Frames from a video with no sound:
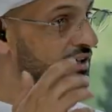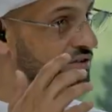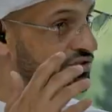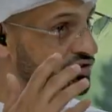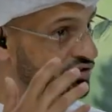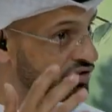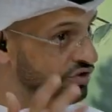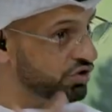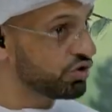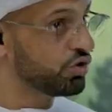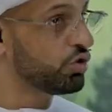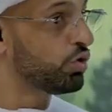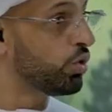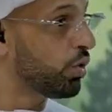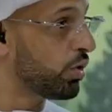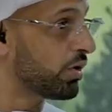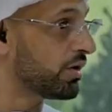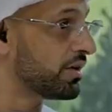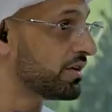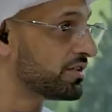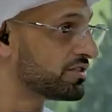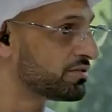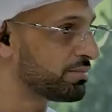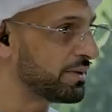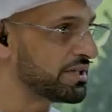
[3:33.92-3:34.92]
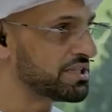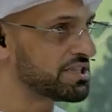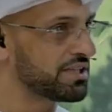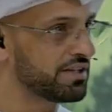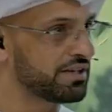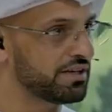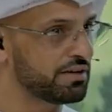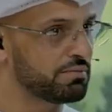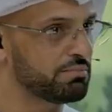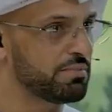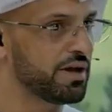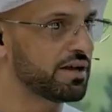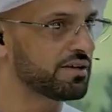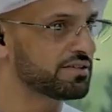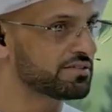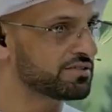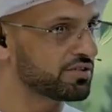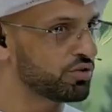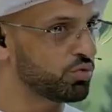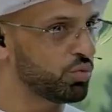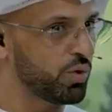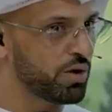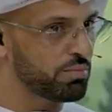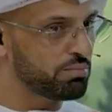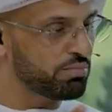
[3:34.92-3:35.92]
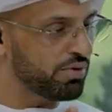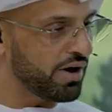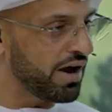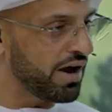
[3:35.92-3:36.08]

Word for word: and secure, especially in medicine where